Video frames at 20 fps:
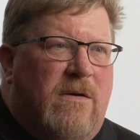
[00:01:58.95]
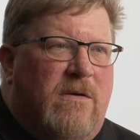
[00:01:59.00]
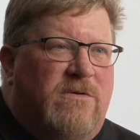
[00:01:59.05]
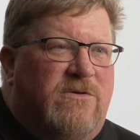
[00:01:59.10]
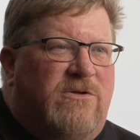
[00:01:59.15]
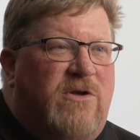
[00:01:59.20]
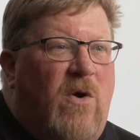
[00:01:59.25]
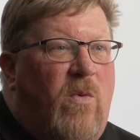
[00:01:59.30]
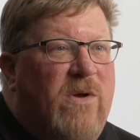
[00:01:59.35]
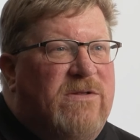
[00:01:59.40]

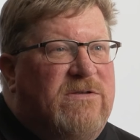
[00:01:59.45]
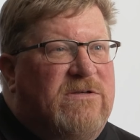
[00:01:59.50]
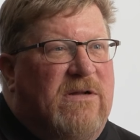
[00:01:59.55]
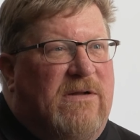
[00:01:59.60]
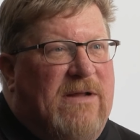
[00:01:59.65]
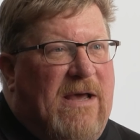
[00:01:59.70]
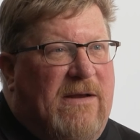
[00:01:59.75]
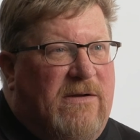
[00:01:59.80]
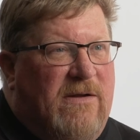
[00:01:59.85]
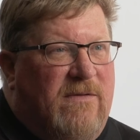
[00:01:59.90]
So when
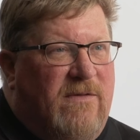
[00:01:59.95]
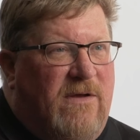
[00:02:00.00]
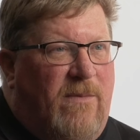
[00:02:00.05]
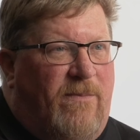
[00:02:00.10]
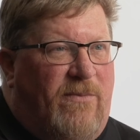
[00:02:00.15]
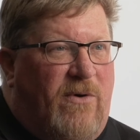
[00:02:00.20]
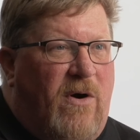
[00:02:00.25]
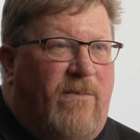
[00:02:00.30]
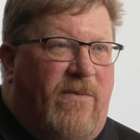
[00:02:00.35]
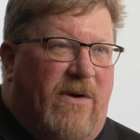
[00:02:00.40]
selecting the
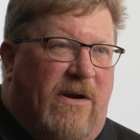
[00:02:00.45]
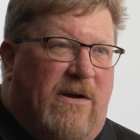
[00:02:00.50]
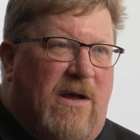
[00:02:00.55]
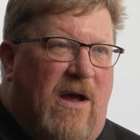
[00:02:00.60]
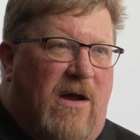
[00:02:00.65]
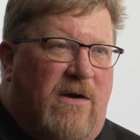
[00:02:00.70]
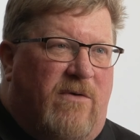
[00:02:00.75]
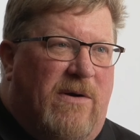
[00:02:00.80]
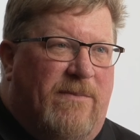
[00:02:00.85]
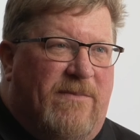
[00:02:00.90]
appropriate
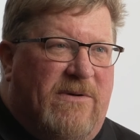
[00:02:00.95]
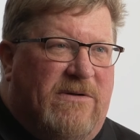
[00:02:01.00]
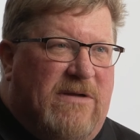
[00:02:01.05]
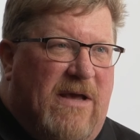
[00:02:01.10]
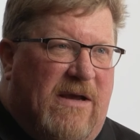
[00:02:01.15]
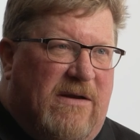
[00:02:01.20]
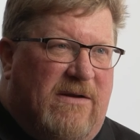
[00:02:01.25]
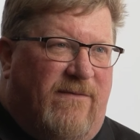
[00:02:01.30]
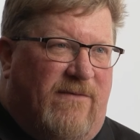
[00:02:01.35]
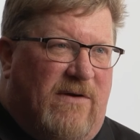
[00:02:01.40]
concrete
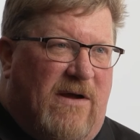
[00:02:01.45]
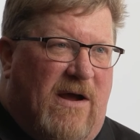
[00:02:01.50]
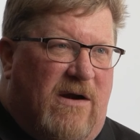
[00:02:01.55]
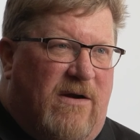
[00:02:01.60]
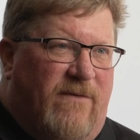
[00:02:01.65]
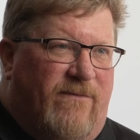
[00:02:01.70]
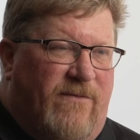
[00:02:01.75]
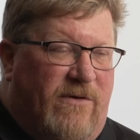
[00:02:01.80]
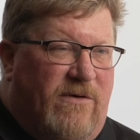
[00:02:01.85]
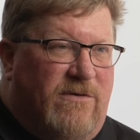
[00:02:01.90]
protective
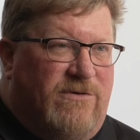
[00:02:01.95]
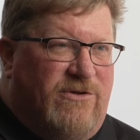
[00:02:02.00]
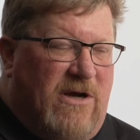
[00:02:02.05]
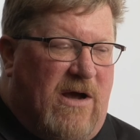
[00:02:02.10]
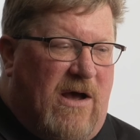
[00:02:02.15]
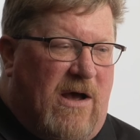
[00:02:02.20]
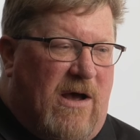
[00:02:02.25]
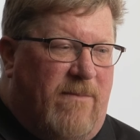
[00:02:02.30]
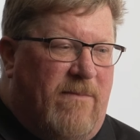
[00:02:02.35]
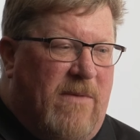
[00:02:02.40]
liner for your
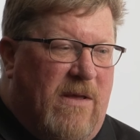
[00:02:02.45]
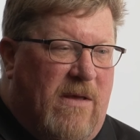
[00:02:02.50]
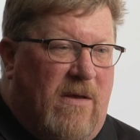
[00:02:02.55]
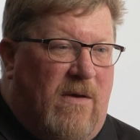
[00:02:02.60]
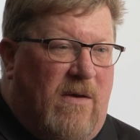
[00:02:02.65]
job,